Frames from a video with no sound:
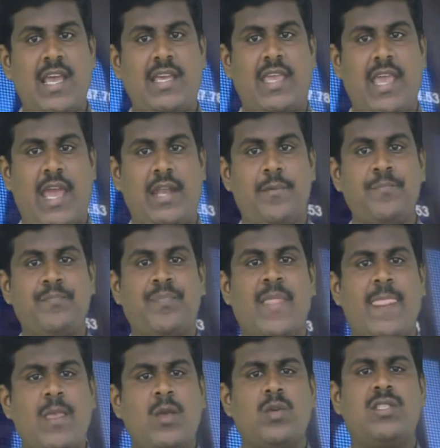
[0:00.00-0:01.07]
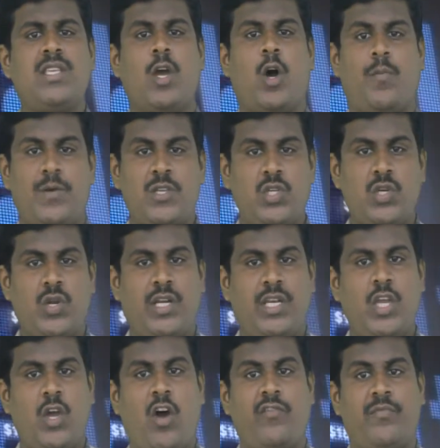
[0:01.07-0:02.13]
can use the
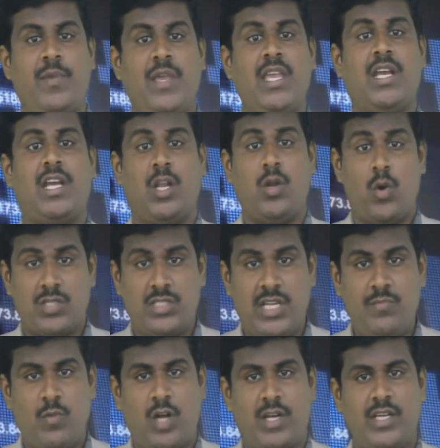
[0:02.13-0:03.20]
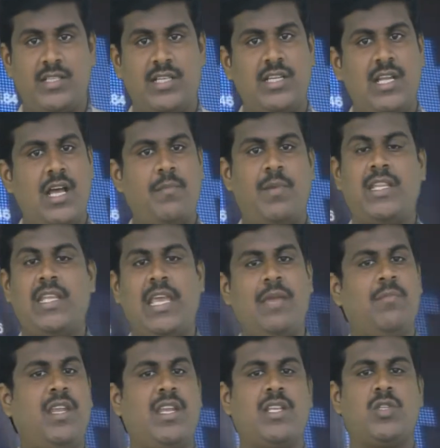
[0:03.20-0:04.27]
opportunity of being closely monitored by
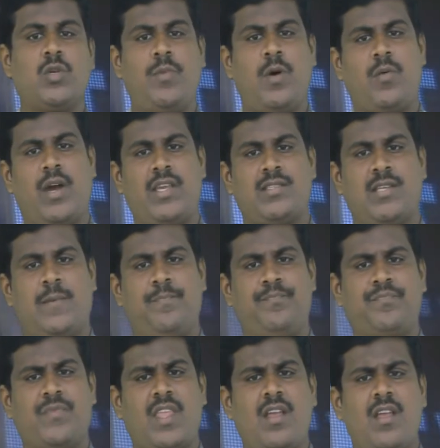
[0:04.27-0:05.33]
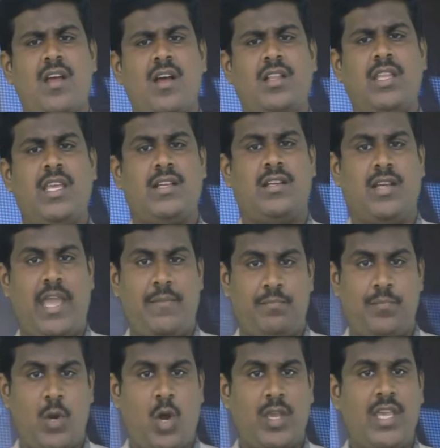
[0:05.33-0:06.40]
immediate supervisor. The
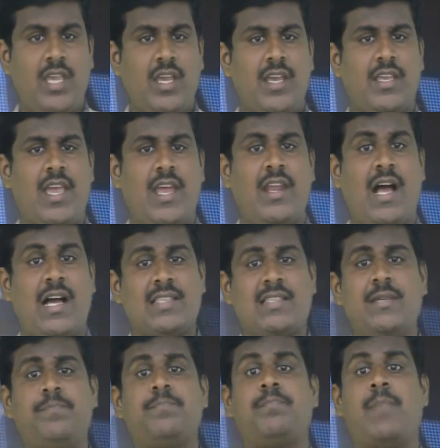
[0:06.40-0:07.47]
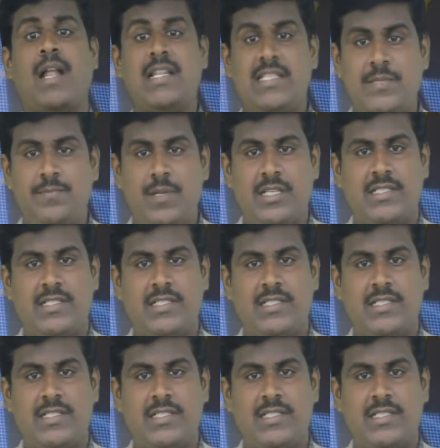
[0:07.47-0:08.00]
employee can accept multiple